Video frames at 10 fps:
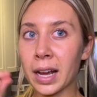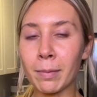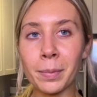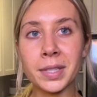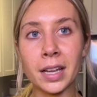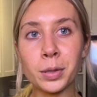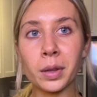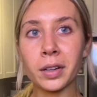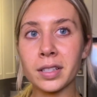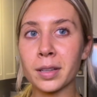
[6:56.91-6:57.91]
I'm obsessed with
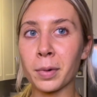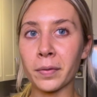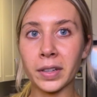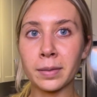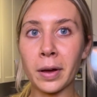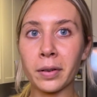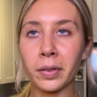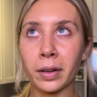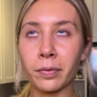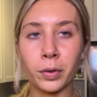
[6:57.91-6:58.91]
her. It's the perfect amount of
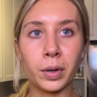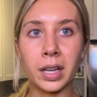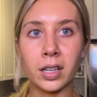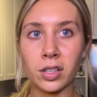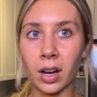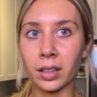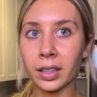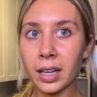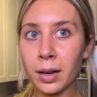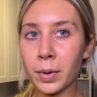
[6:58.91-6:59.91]
like fruity and chocolatey,